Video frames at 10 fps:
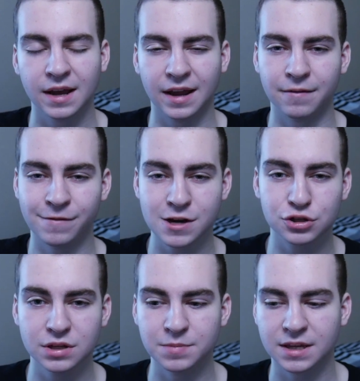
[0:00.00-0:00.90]
And
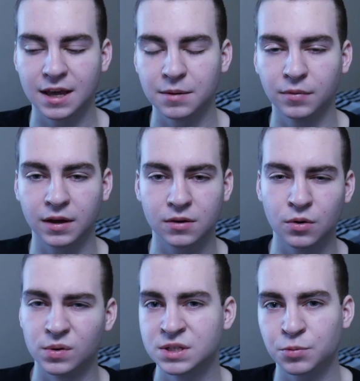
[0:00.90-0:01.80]
eventually it became like,
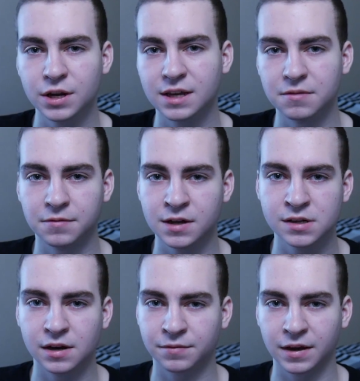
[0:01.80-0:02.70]
oh, it's pretty
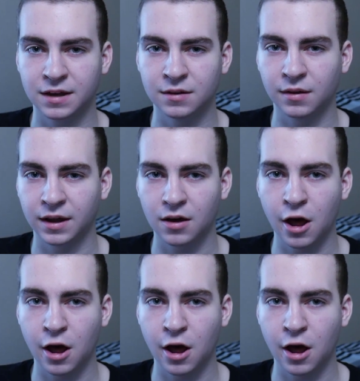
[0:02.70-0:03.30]
convenient if I could like